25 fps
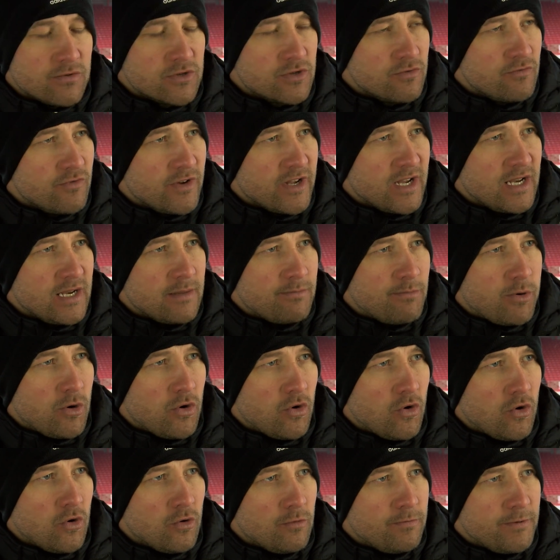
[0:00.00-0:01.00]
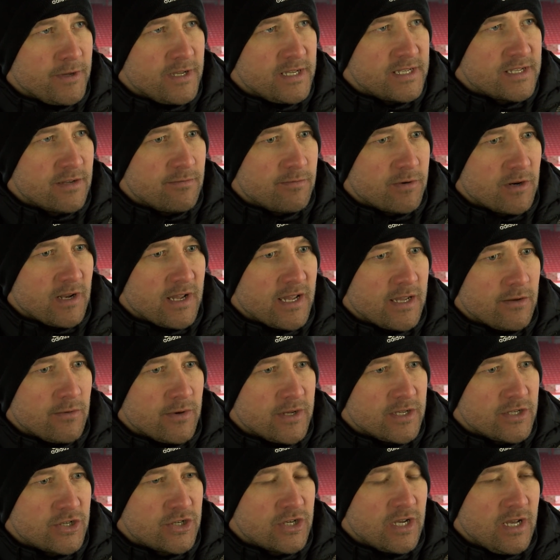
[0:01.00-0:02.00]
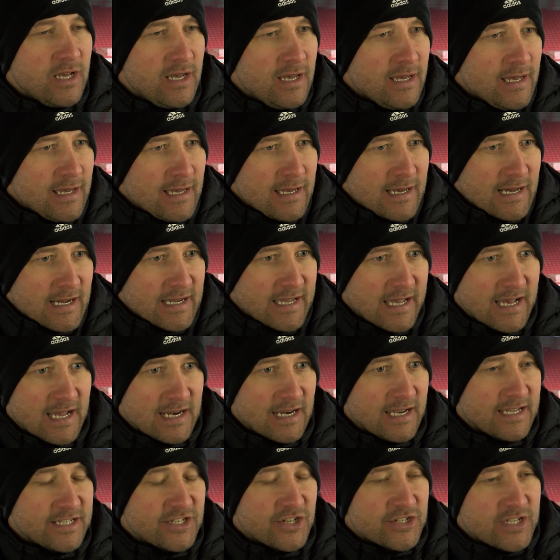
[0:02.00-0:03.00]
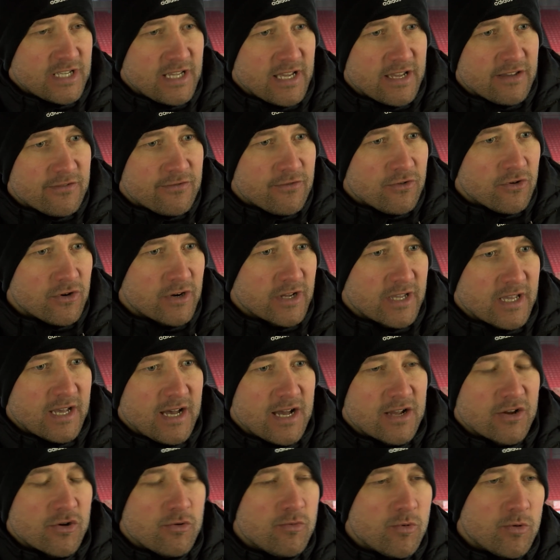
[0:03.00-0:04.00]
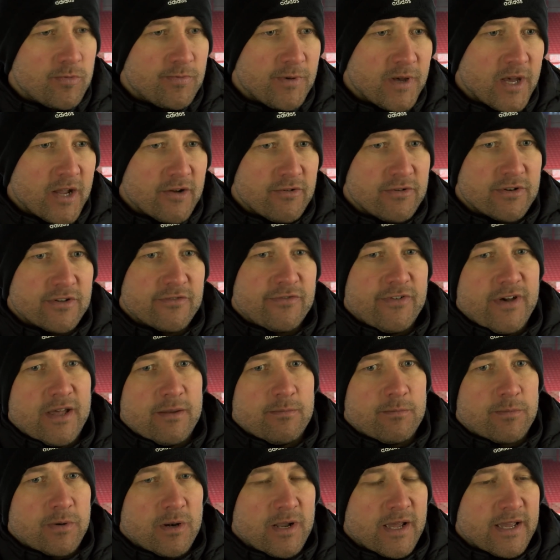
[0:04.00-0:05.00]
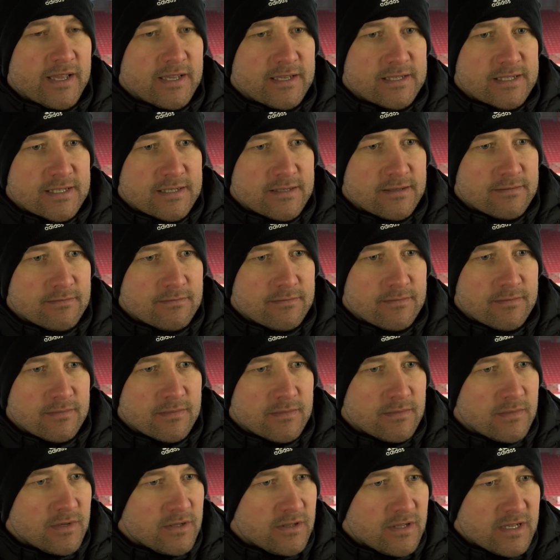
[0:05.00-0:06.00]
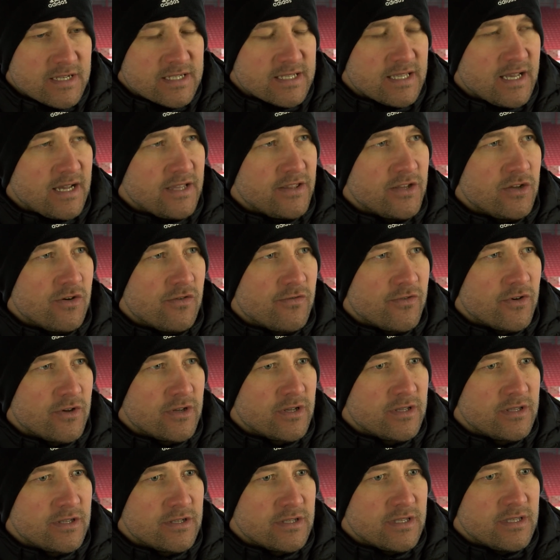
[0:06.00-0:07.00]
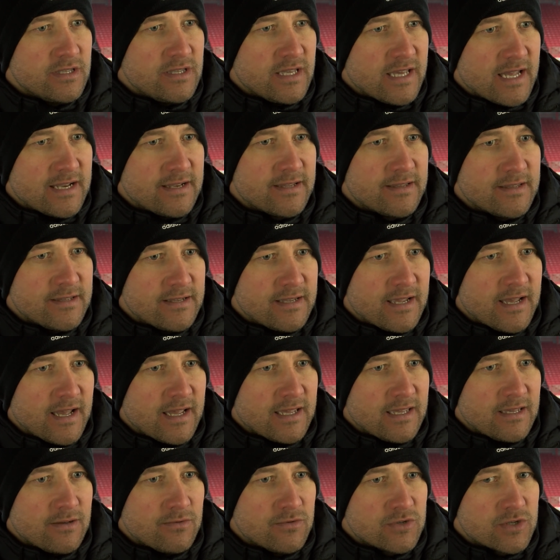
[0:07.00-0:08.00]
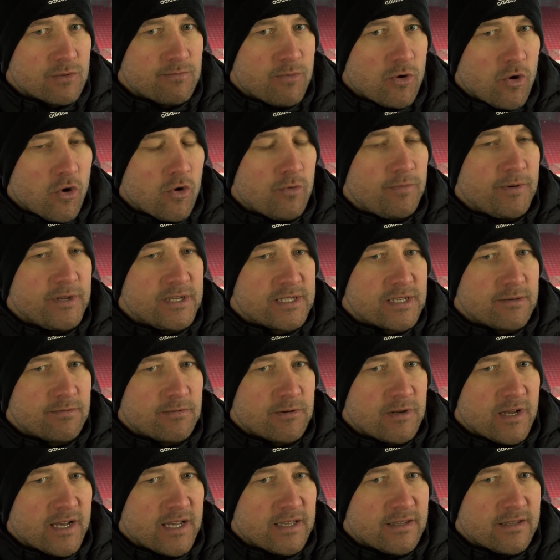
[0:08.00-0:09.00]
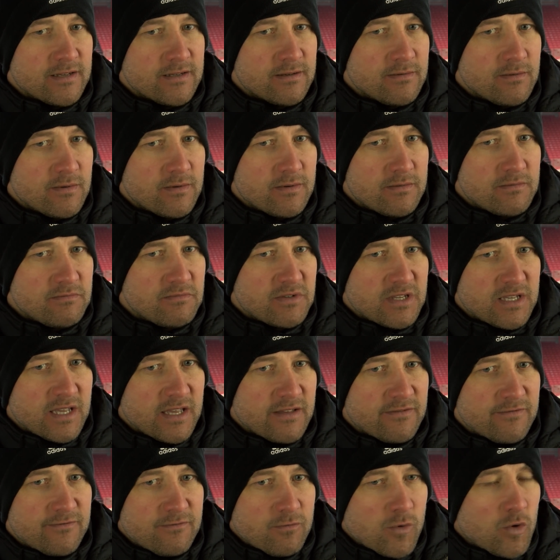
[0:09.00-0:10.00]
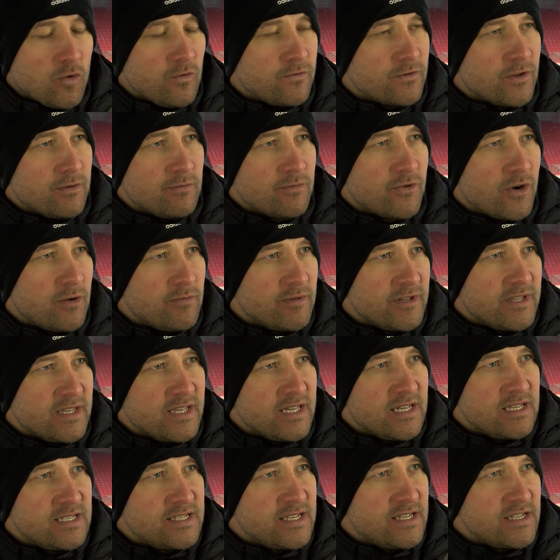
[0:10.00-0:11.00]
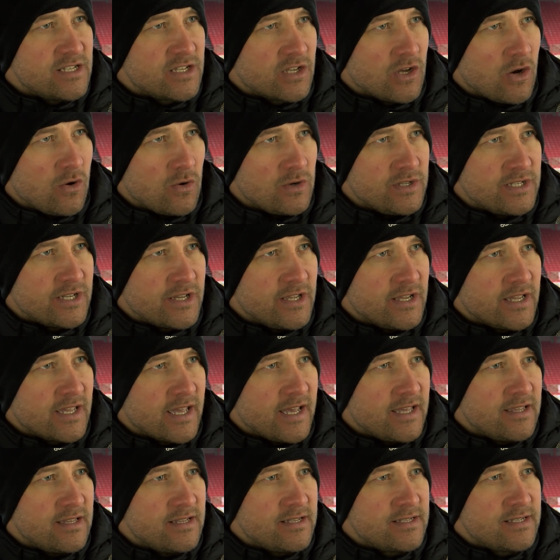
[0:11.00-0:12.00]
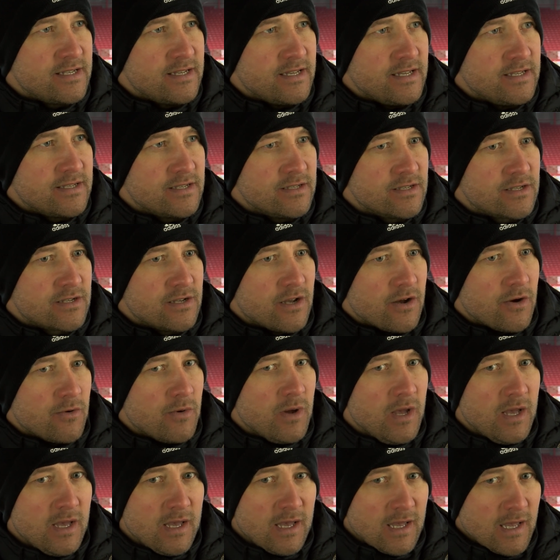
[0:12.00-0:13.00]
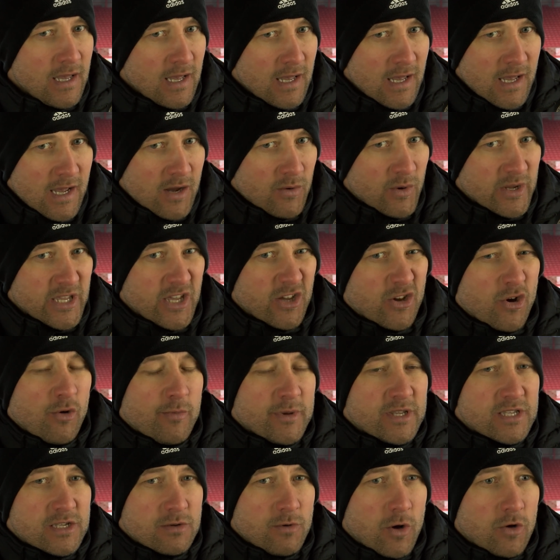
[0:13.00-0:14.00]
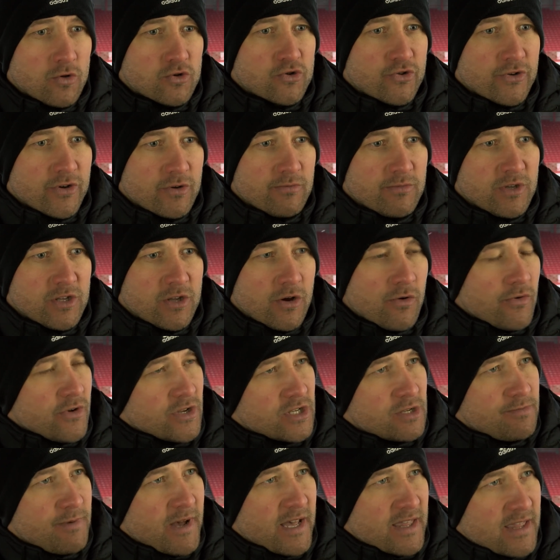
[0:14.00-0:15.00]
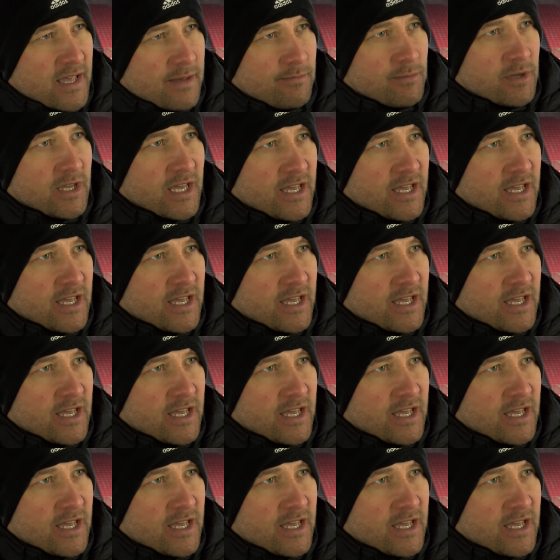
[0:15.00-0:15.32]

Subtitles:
was a really poor piece of play, which I can't legislate for. I can't come up here and defend players and this, that and the other. At the end of the day, it was a poor piece of play that give Wolfenden probably the easiest goal he's going to get this season. So when you come into Altrincham, you don't expect them